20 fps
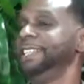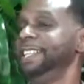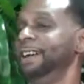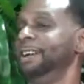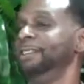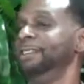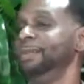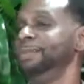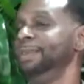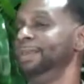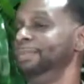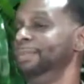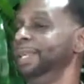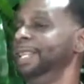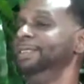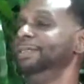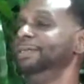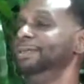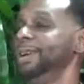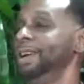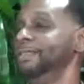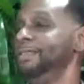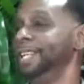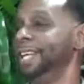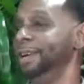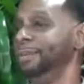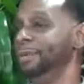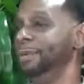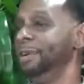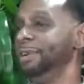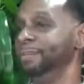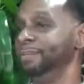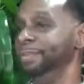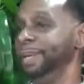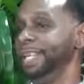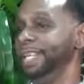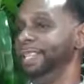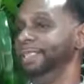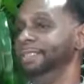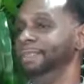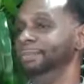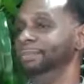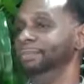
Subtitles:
I tell them to be whoever they want to be,